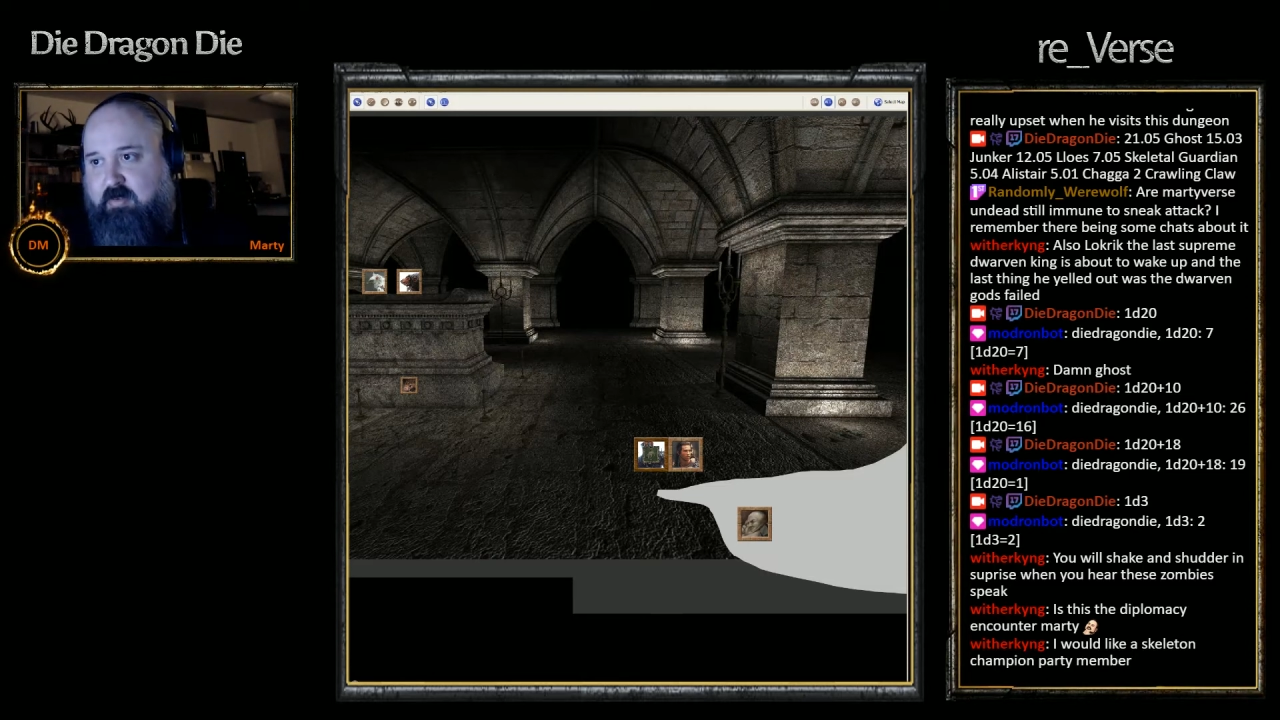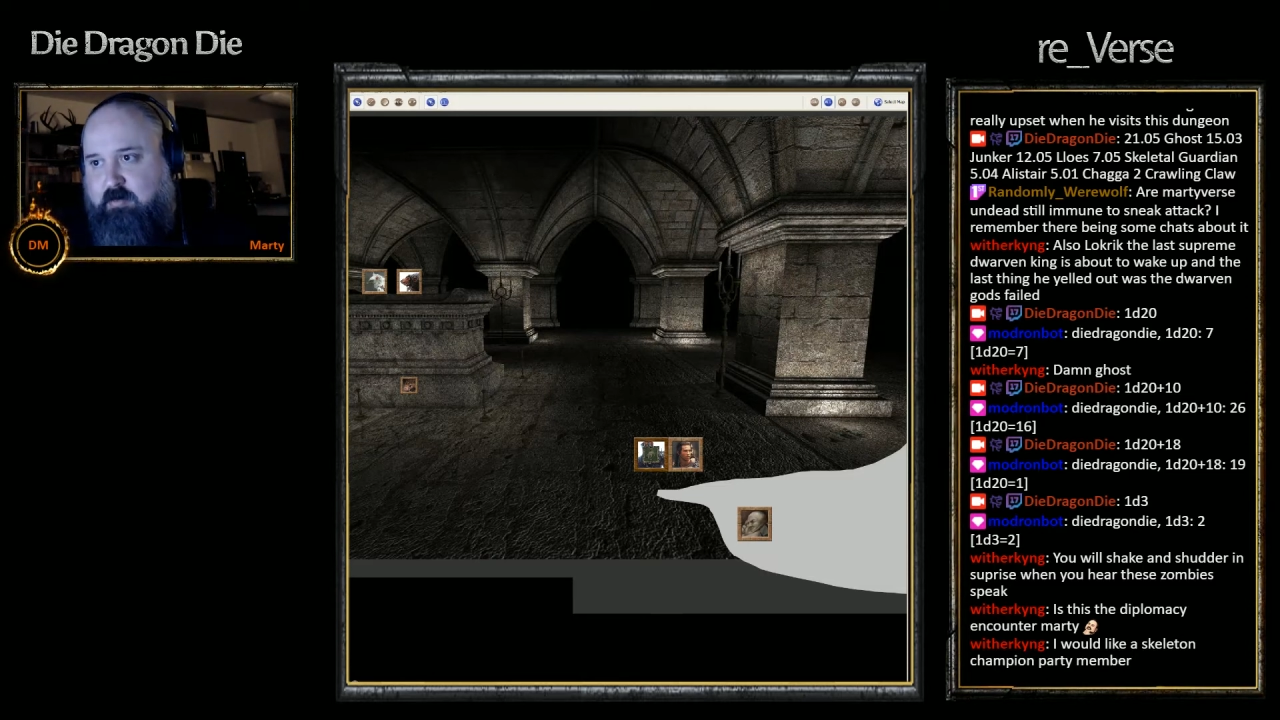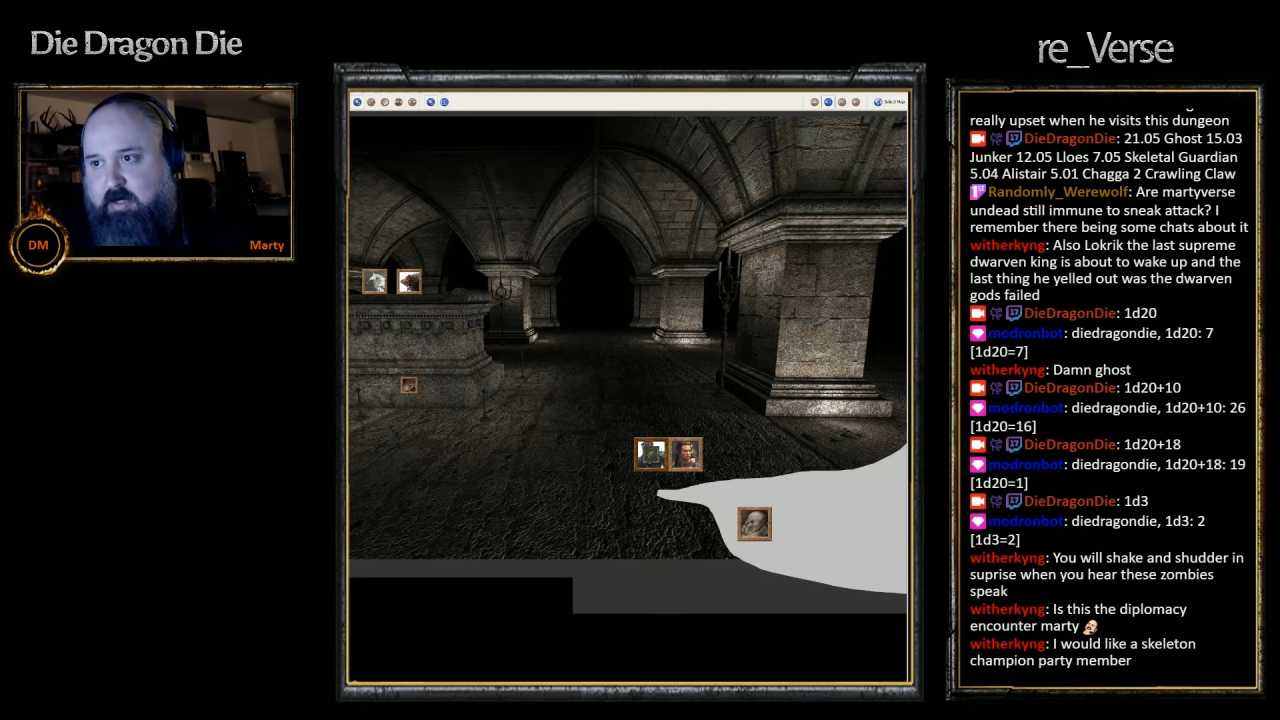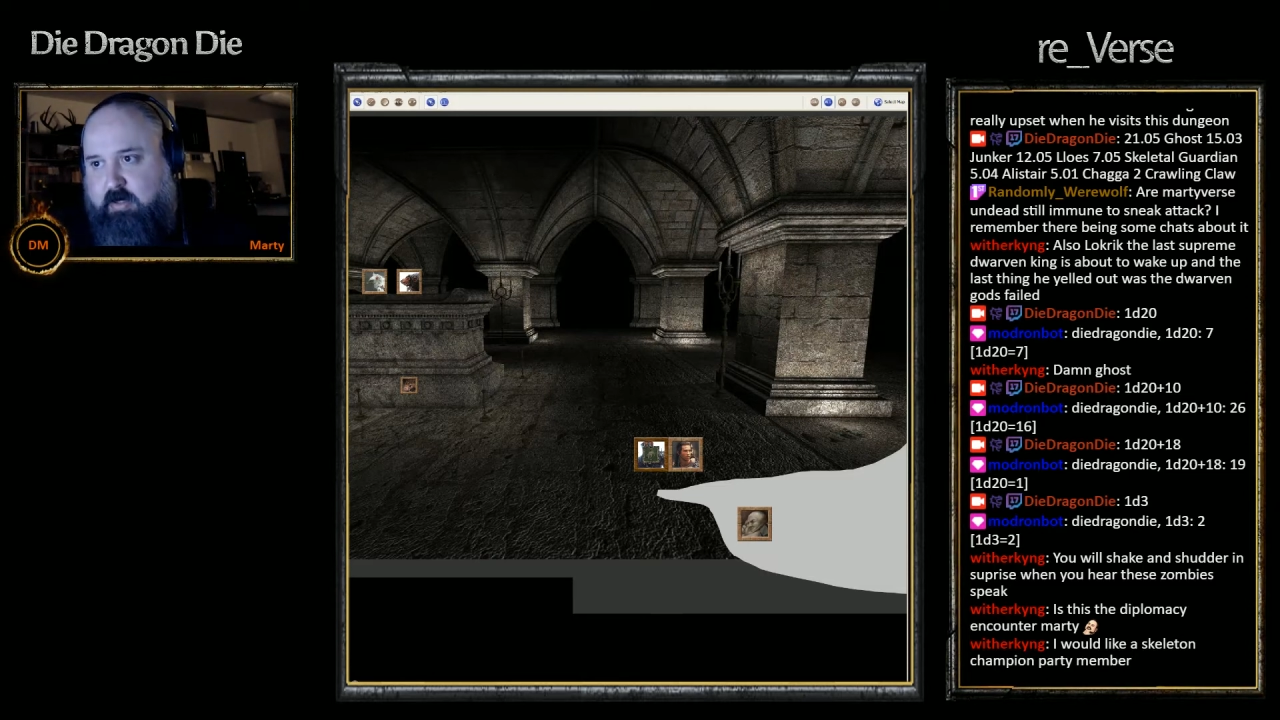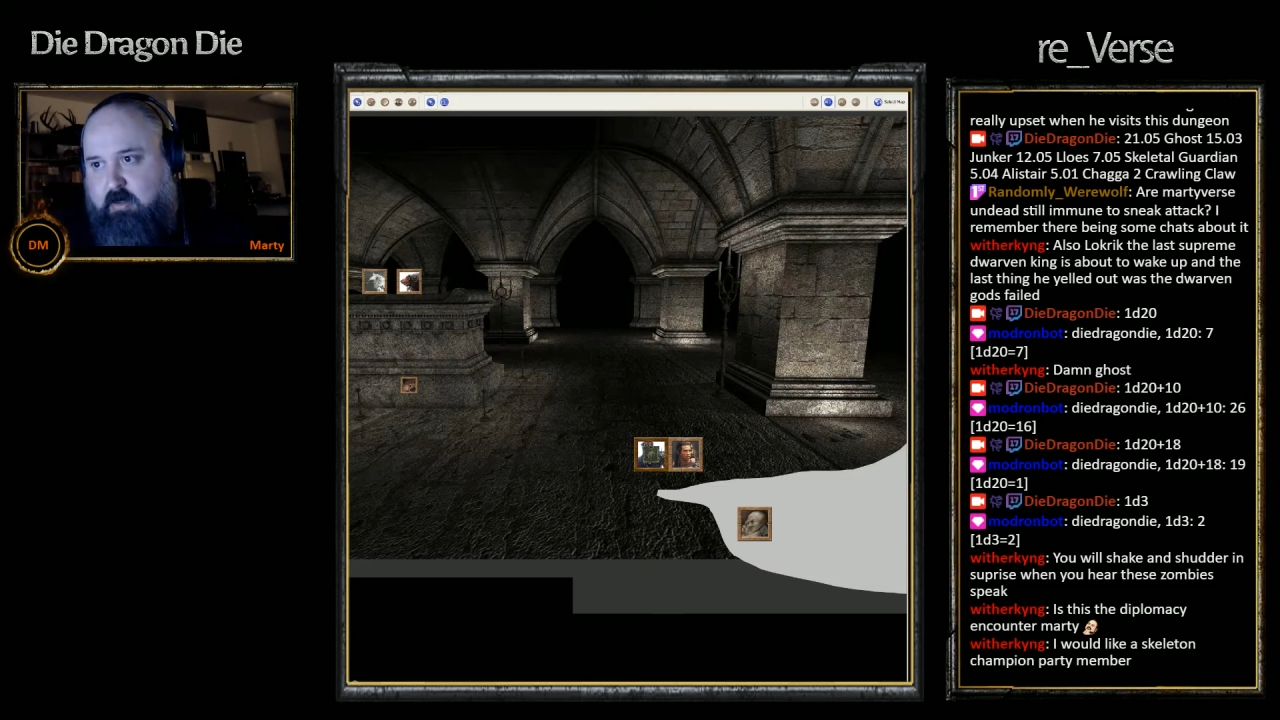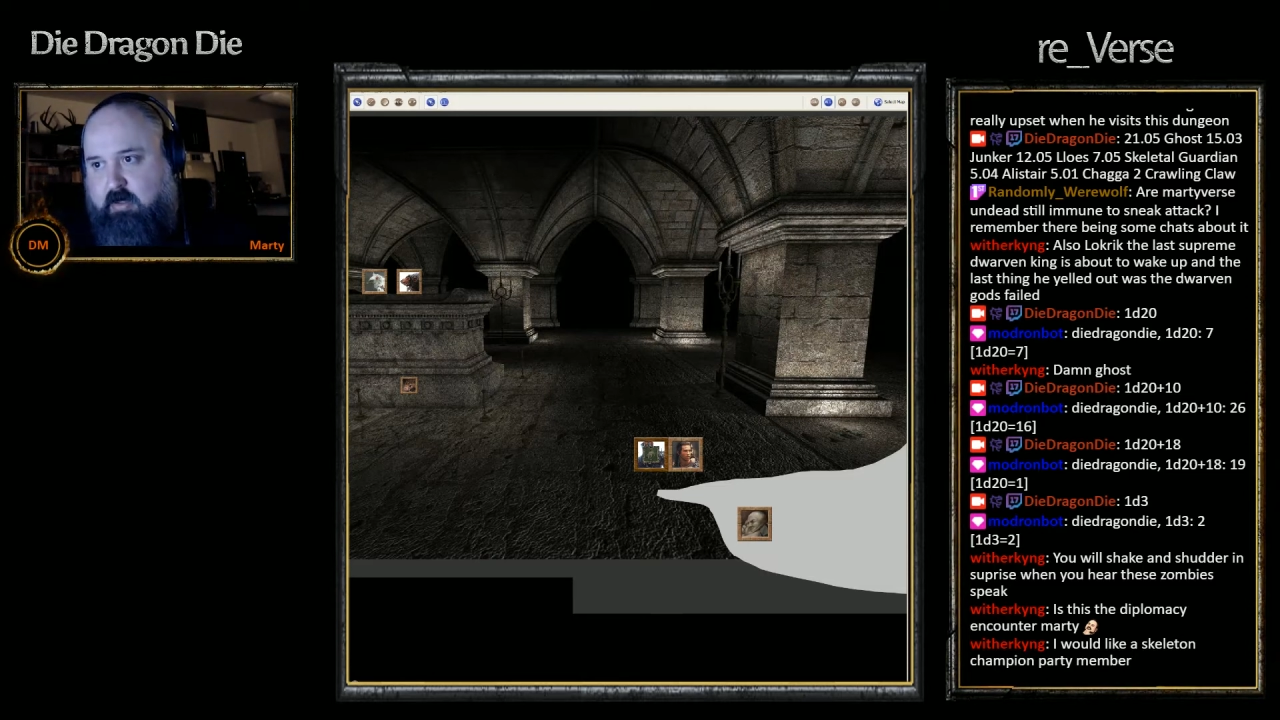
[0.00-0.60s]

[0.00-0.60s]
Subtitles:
but